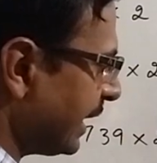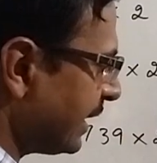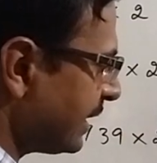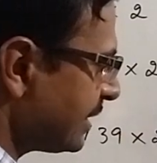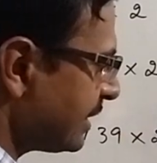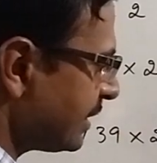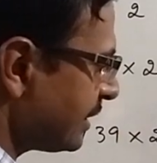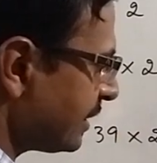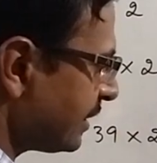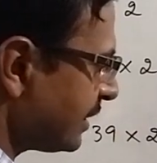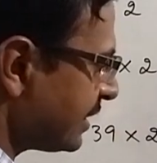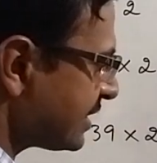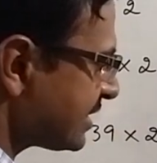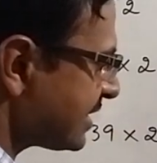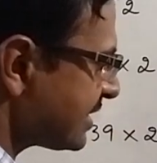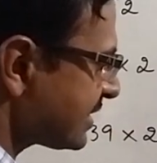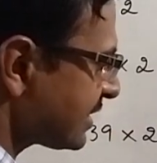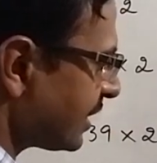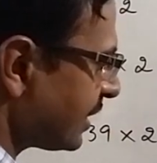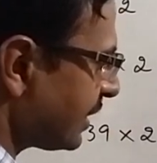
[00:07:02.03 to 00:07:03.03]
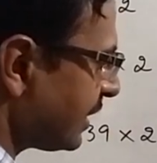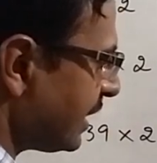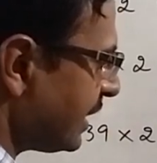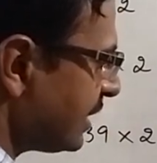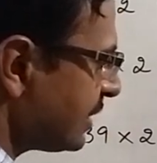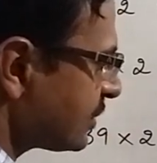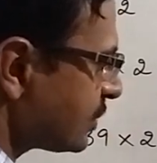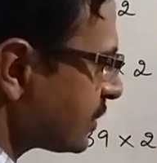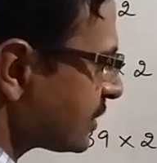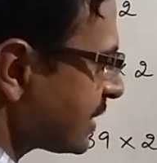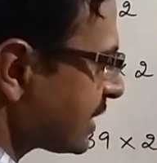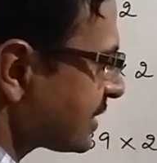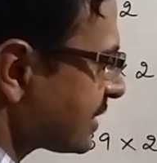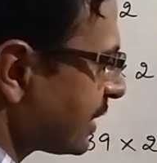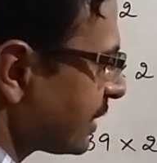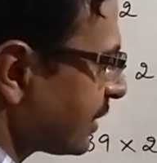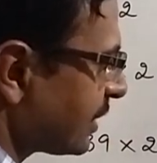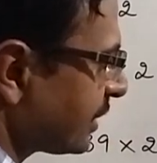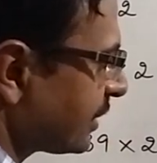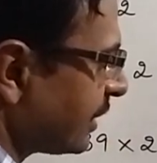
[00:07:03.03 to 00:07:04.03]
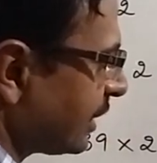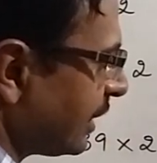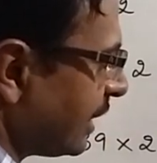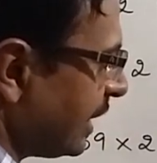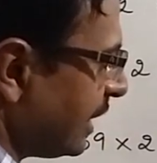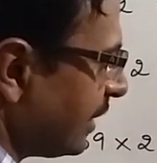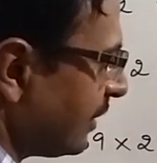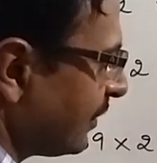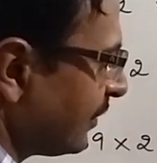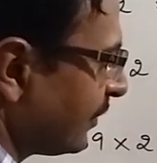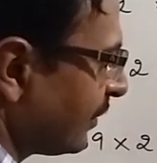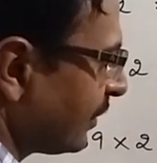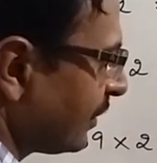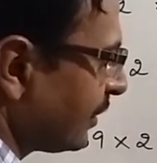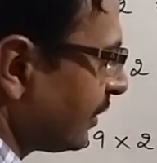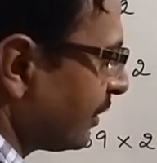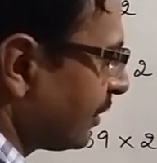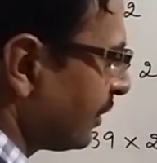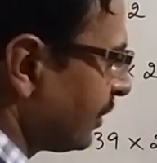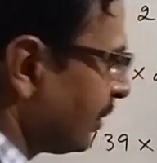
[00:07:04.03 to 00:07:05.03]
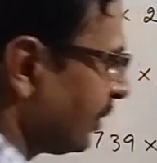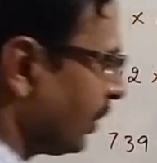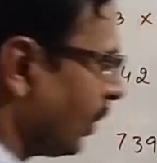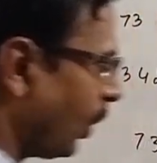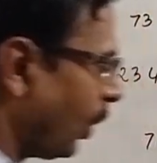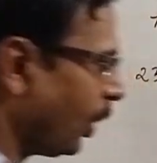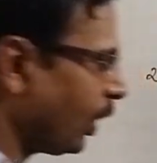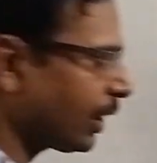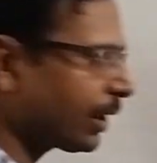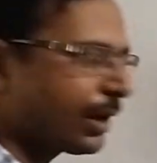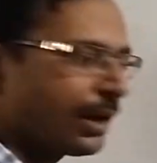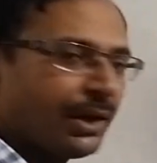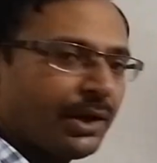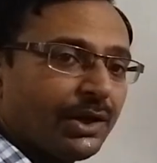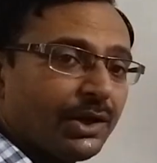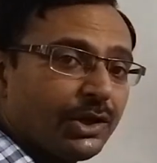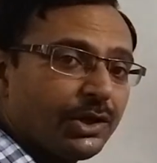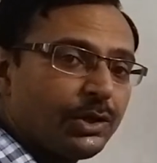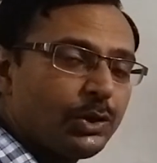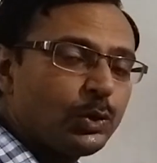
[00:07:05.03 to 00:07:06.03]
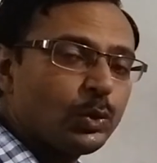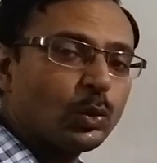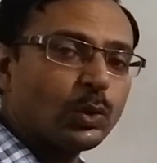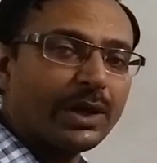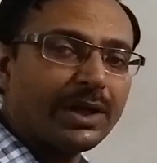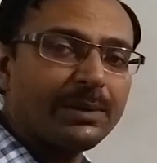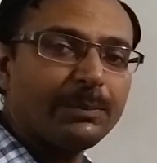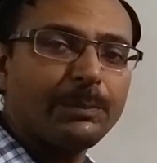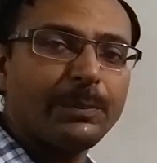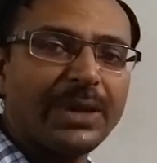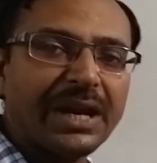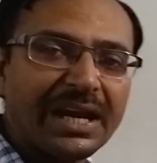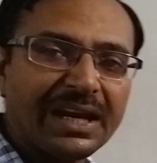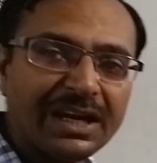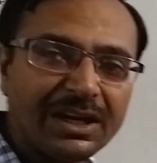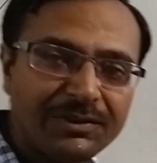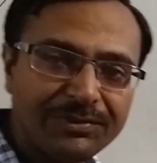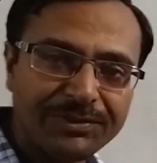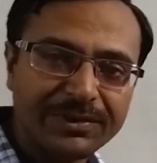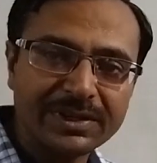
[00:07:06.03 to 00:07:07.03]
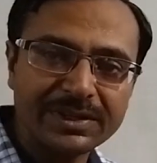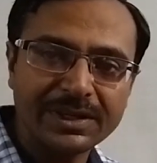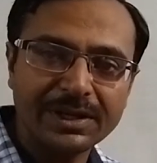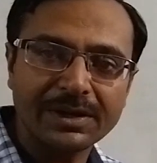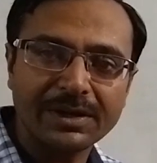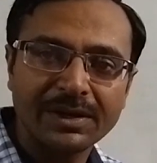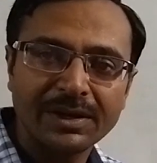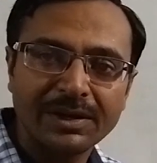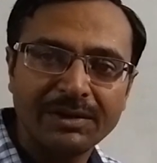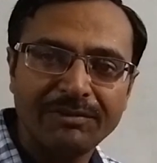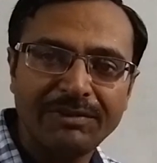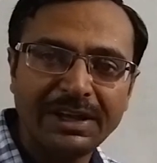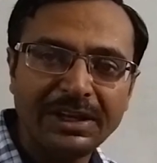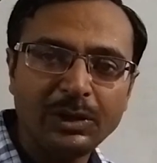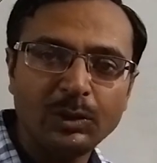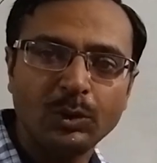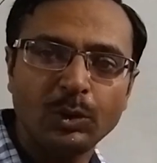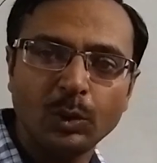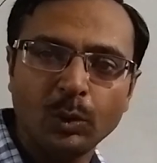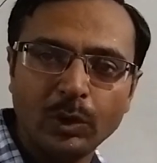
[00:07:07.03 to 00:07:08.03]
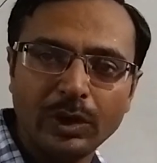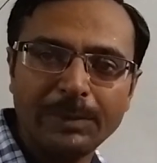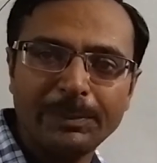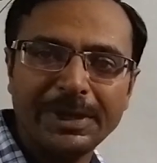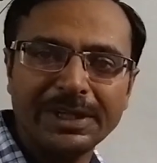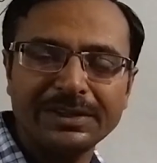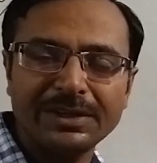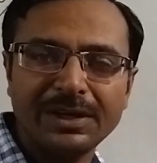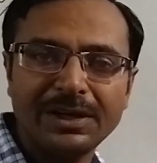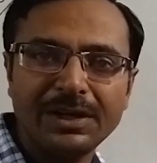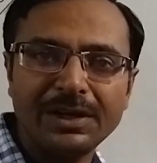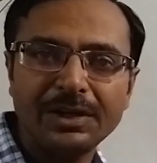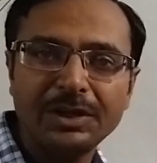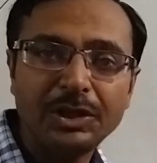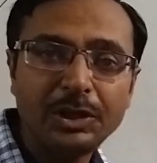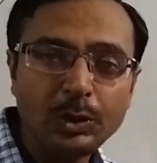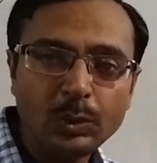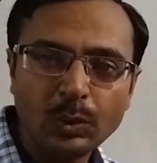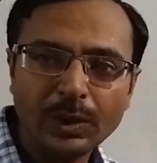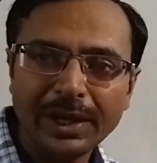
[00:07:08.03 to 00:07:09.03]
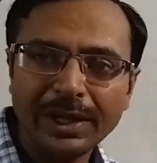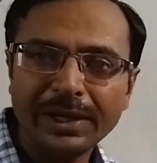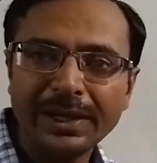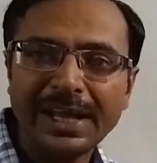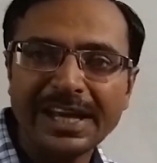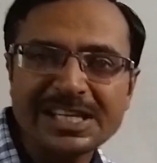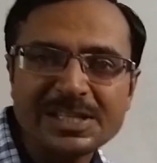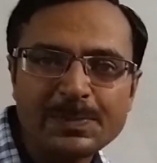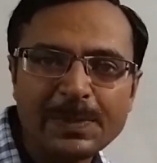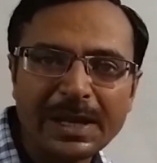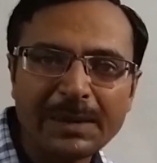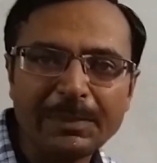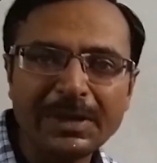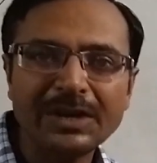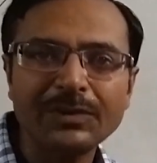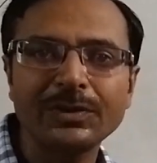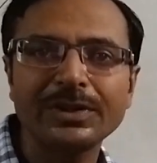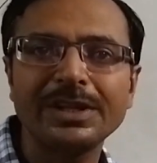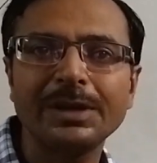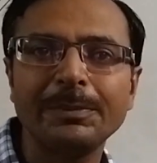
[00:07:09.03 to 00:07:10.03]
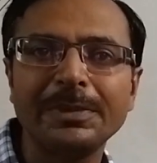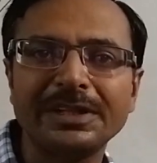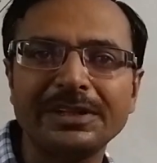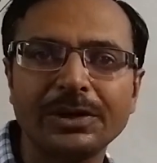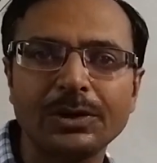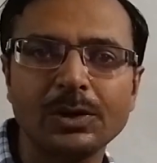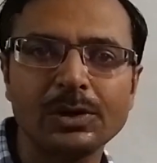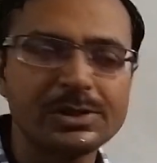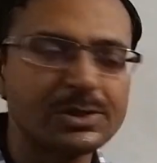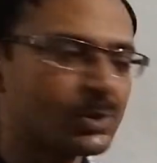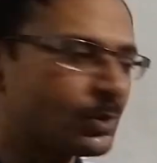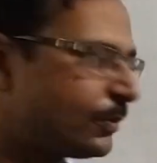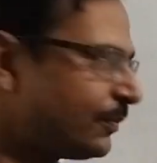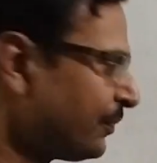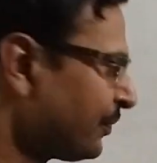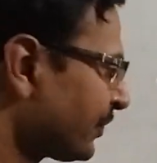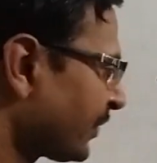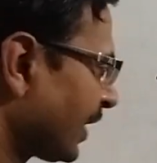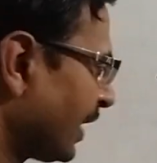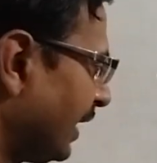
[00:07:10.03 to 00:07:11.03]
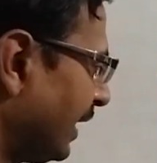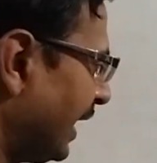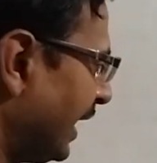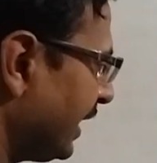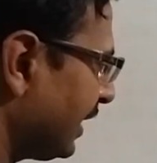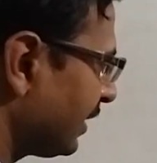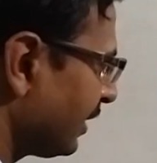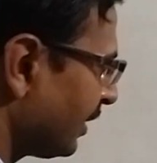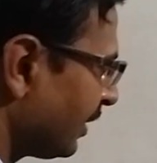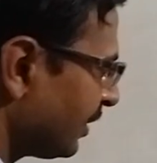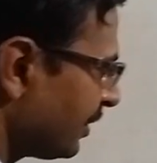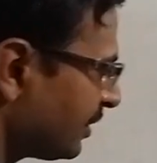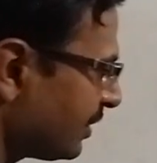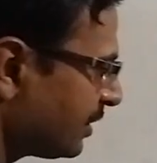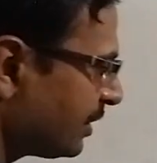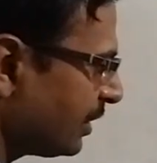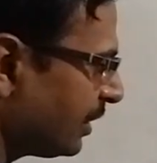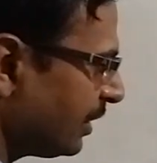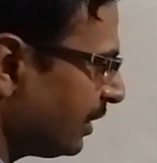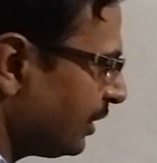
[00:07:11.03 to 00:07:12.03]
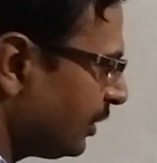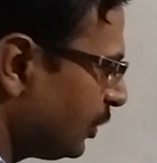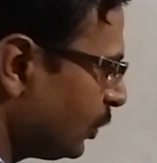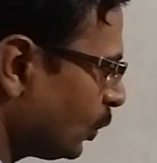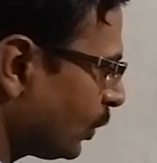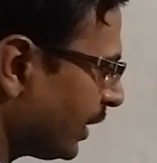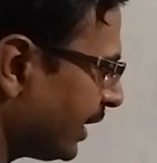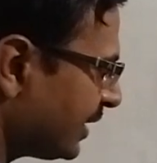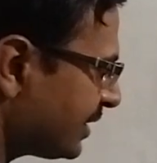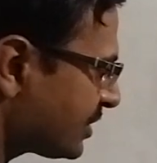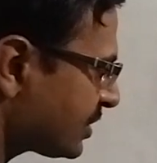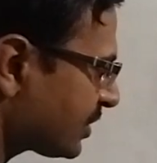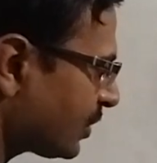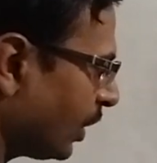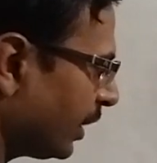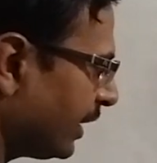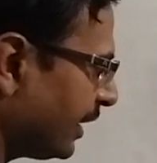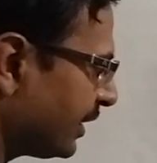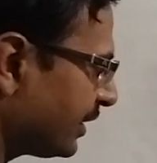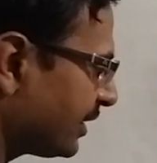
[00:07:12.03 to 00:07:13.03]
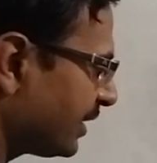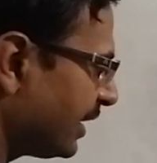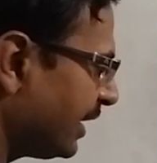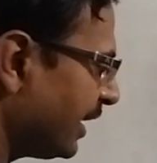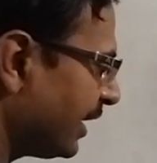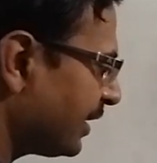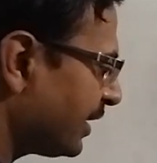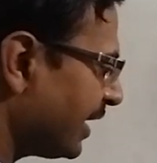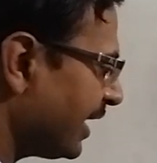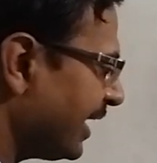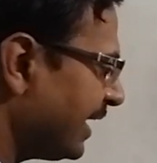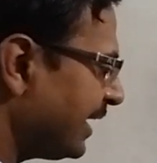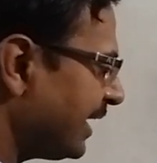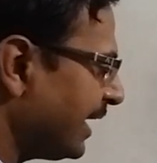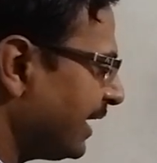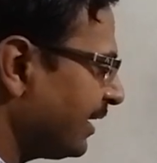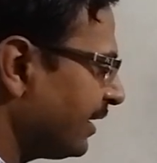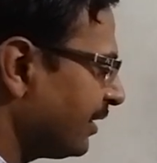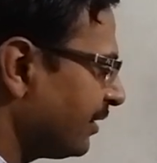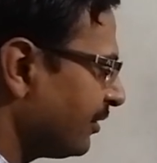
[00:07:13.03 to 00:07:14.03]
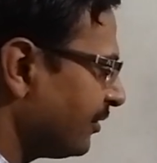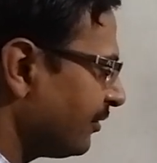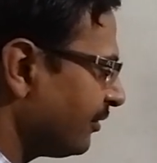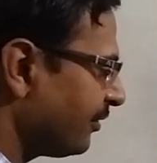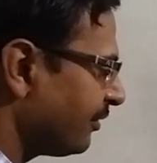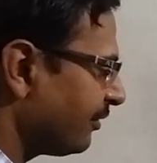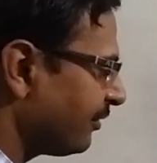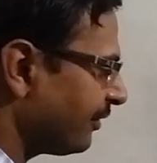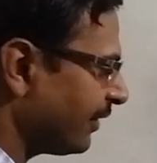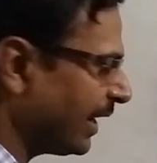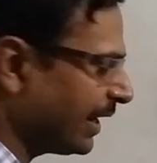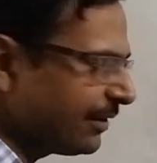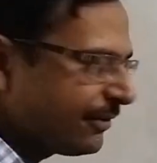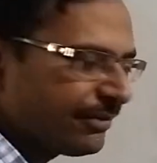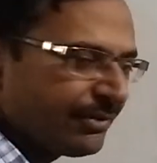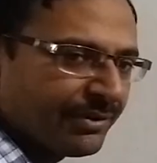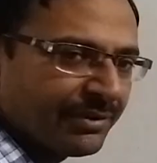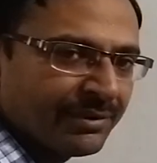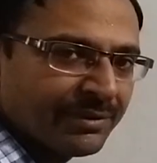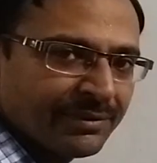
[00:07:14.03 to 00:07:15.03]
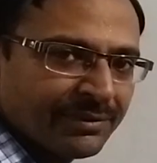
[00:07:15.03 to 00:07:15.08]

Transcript: 10, this is 30, so 630. Or you can break it further. When you know a method, you can experiment with the method also. Like you can call it 310, 5,